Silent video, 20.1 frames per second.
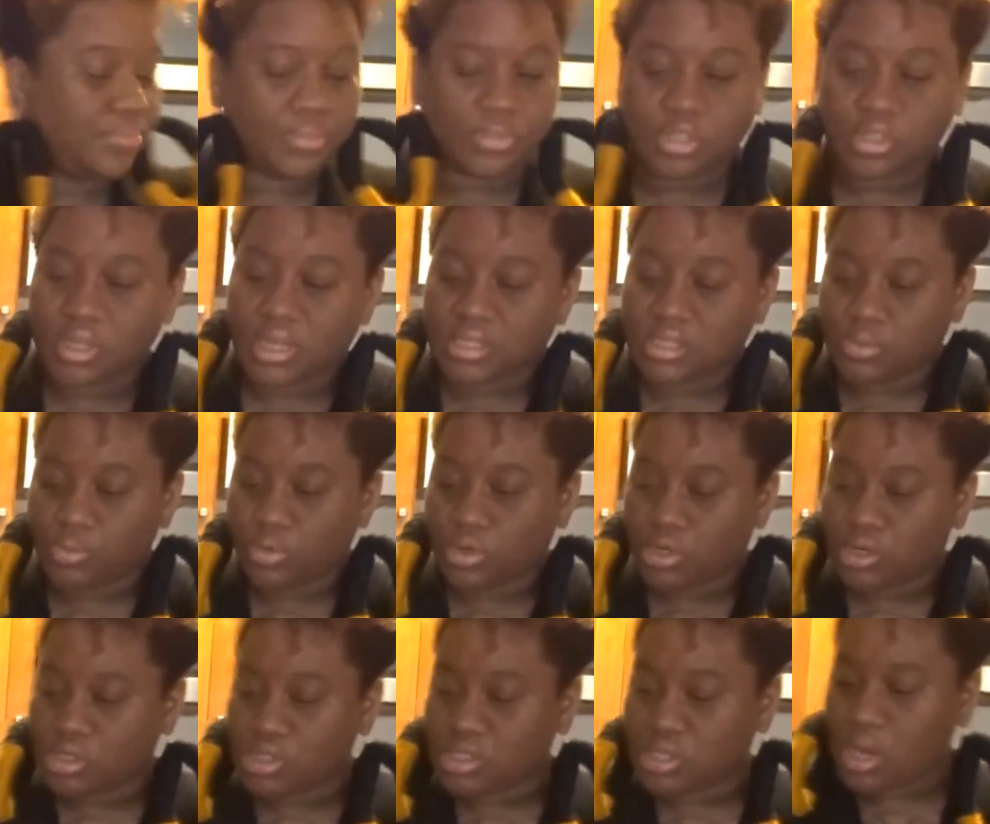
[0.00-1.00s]
So that's what we're
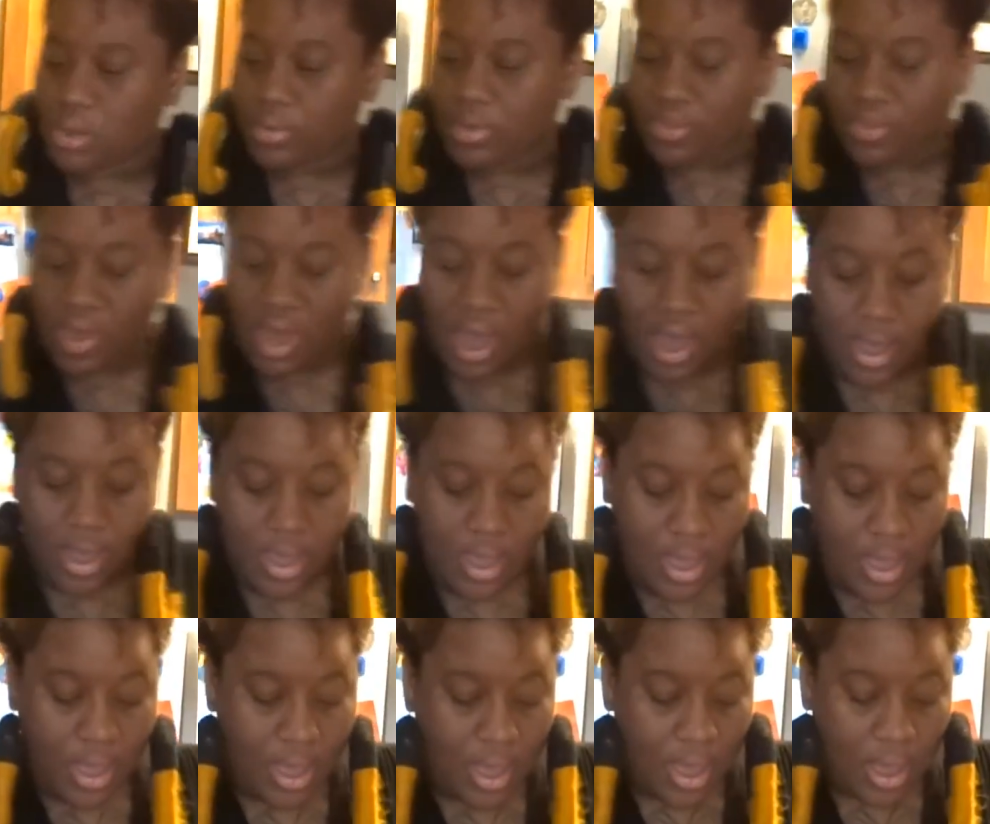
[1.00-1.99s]
gonna start with that.
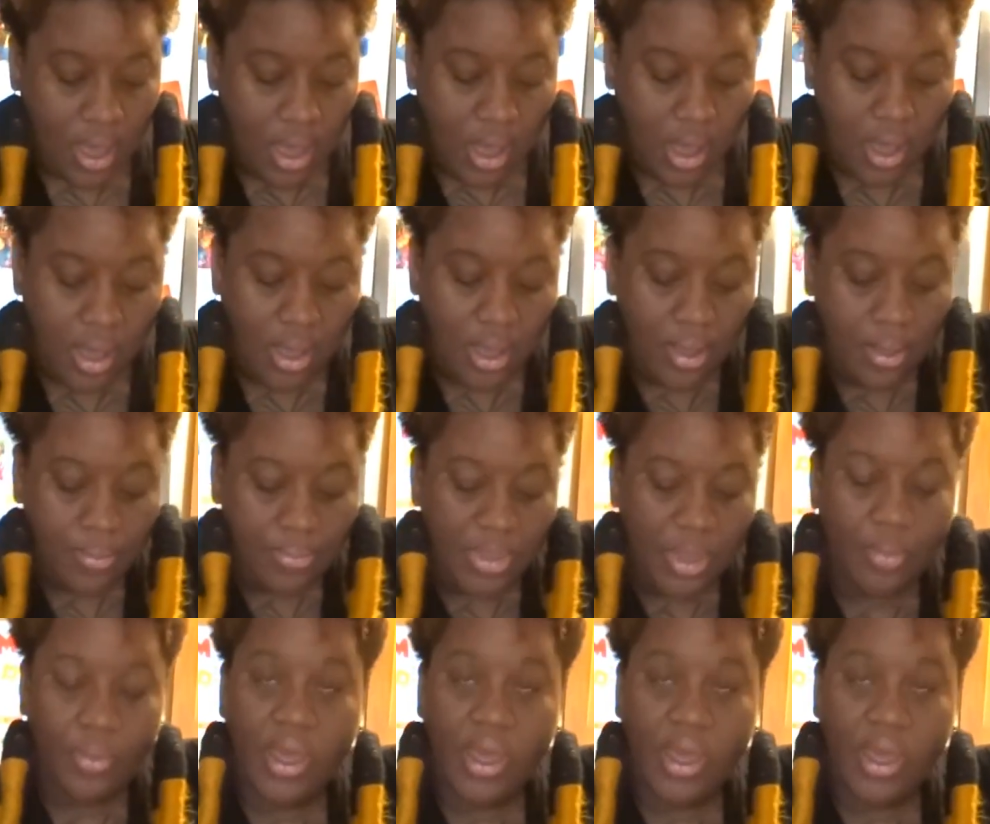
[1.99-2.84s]
Then